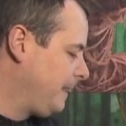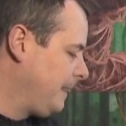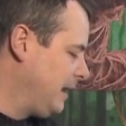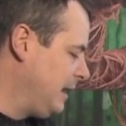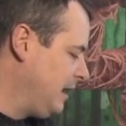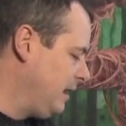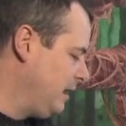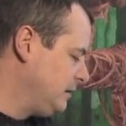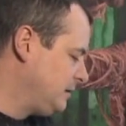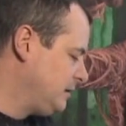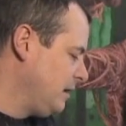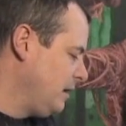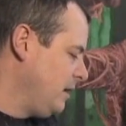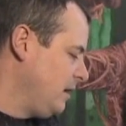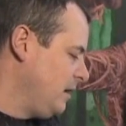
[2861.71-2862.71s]
is
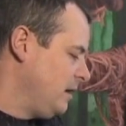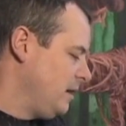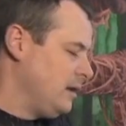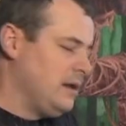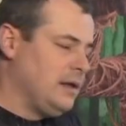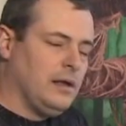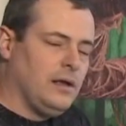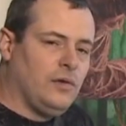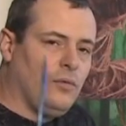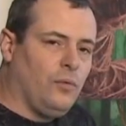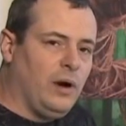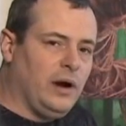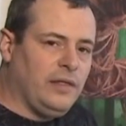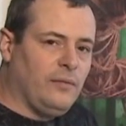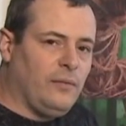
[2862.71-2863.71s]

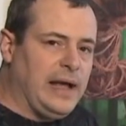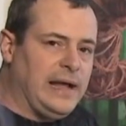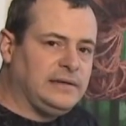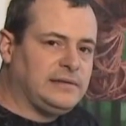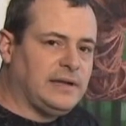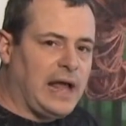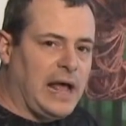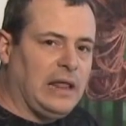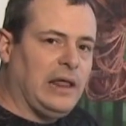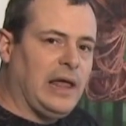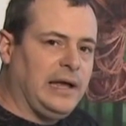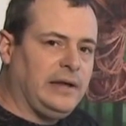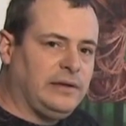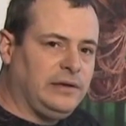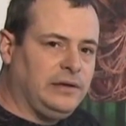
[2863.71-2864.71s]
one of the ways that I
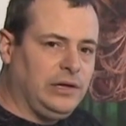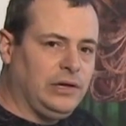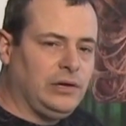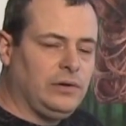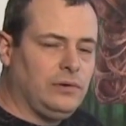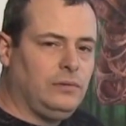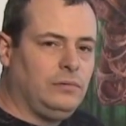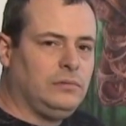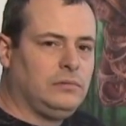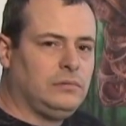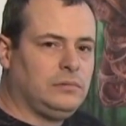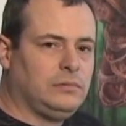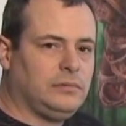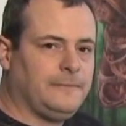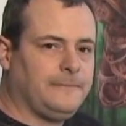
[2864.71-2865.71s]
like to do
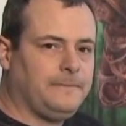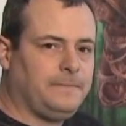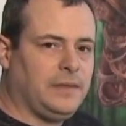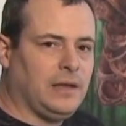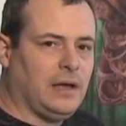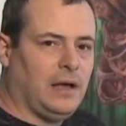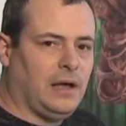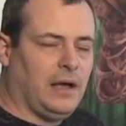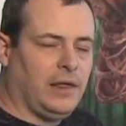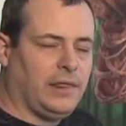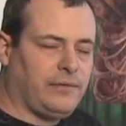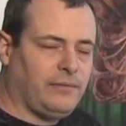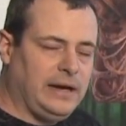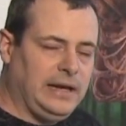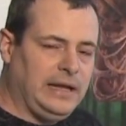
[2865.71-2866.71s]
uh,
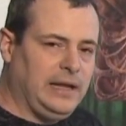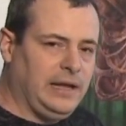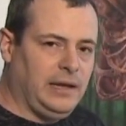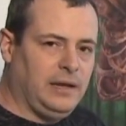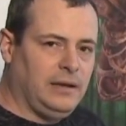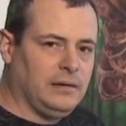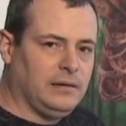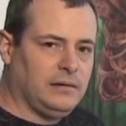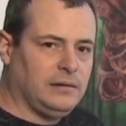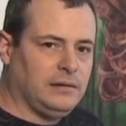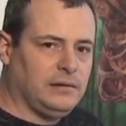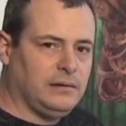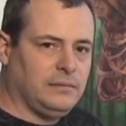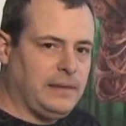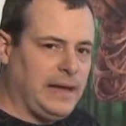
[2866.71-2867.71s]
3D
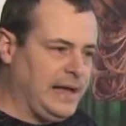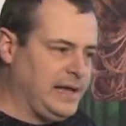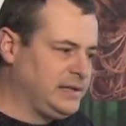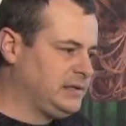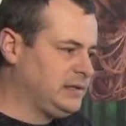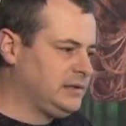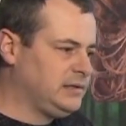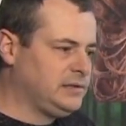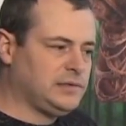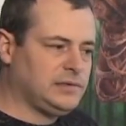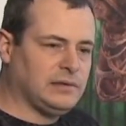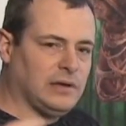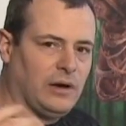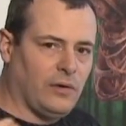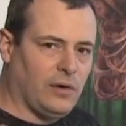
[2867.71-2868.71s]

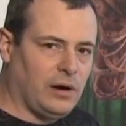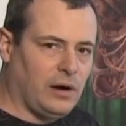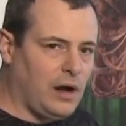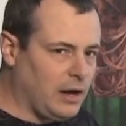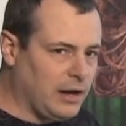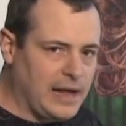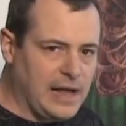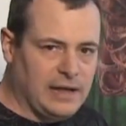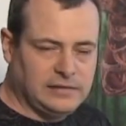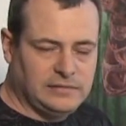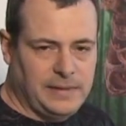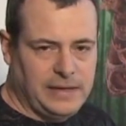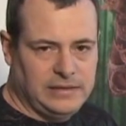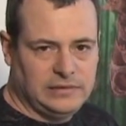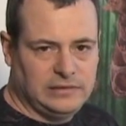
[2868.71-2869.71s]
mazes or haunted house
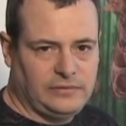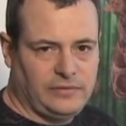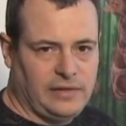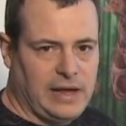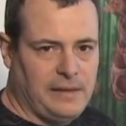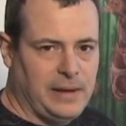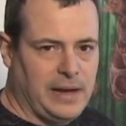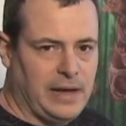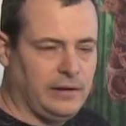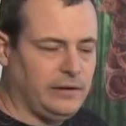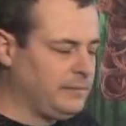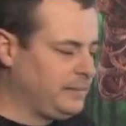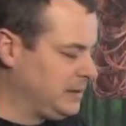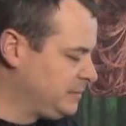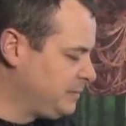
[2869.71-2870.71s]
mazes for that matter,
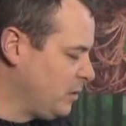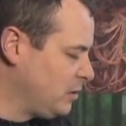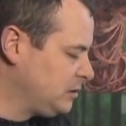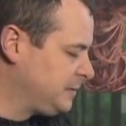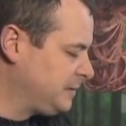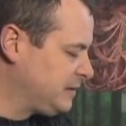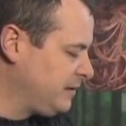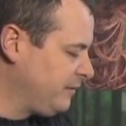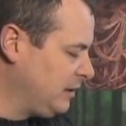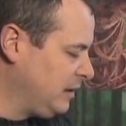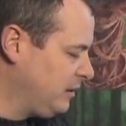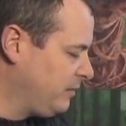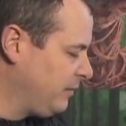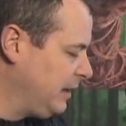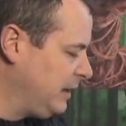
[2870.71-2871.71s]
but more specifically
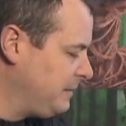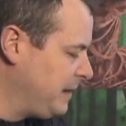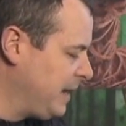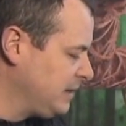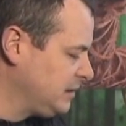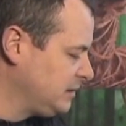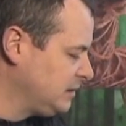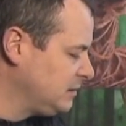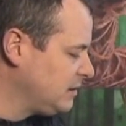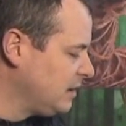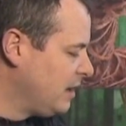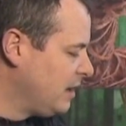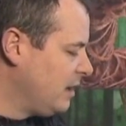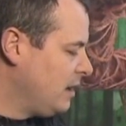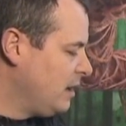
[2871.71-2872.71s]
3D mazes.
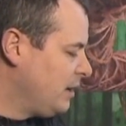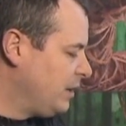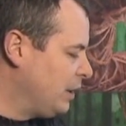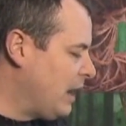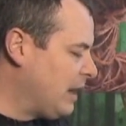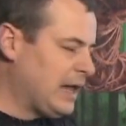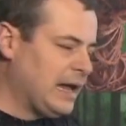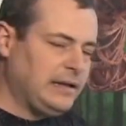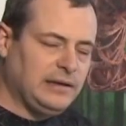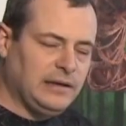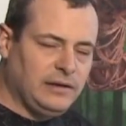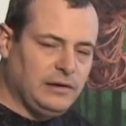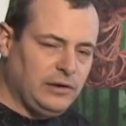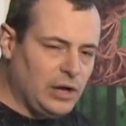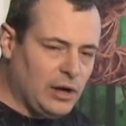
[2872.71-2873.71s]
You know, I like to,
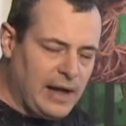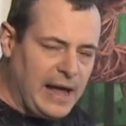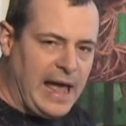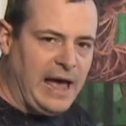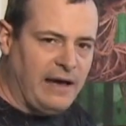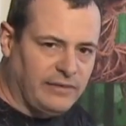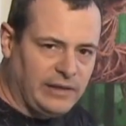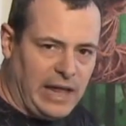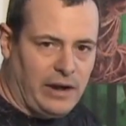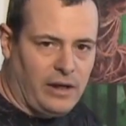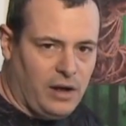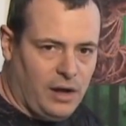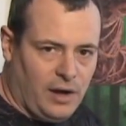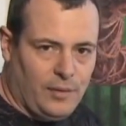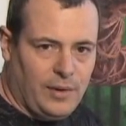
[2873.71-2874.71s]
you know, have a lot of
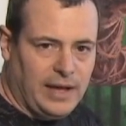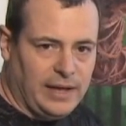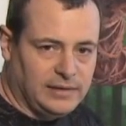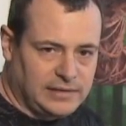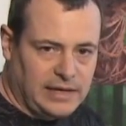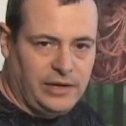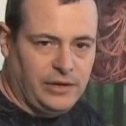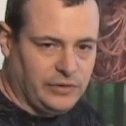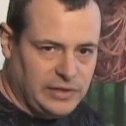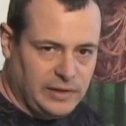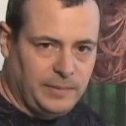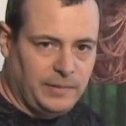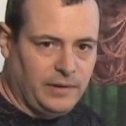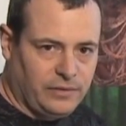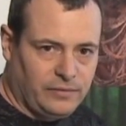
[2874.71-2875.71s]
hallways like your
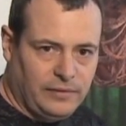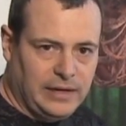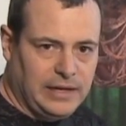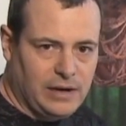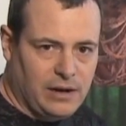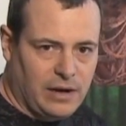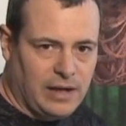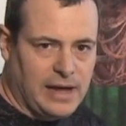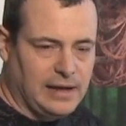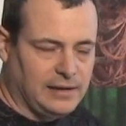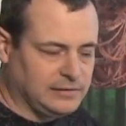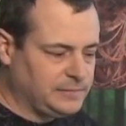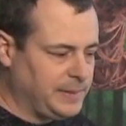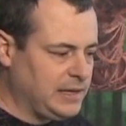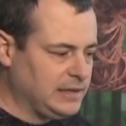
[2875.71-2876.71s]
typical 3D haunted
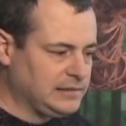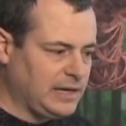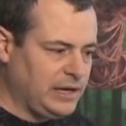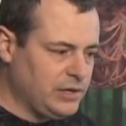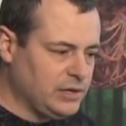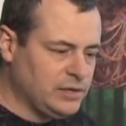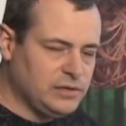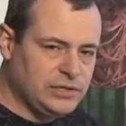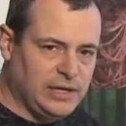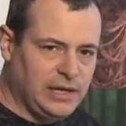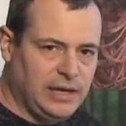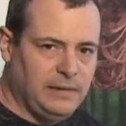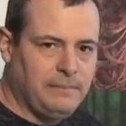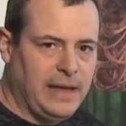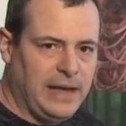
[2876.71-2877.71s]
house because I
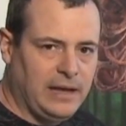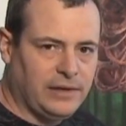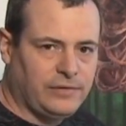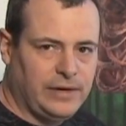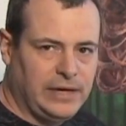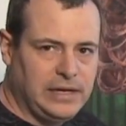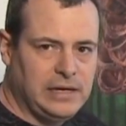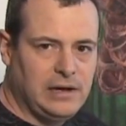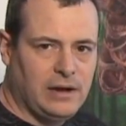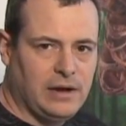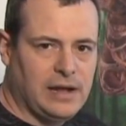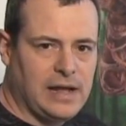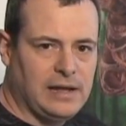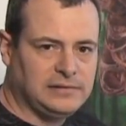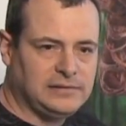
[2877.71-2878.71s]
usually make a 3D
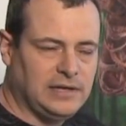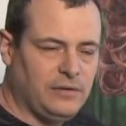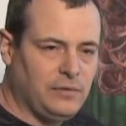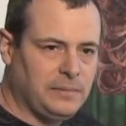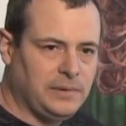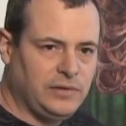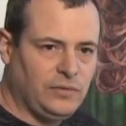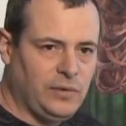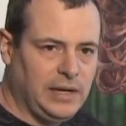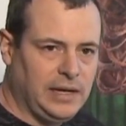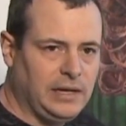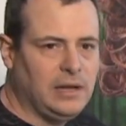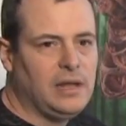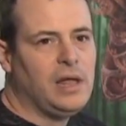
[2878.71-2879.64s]
haunted house anywhere between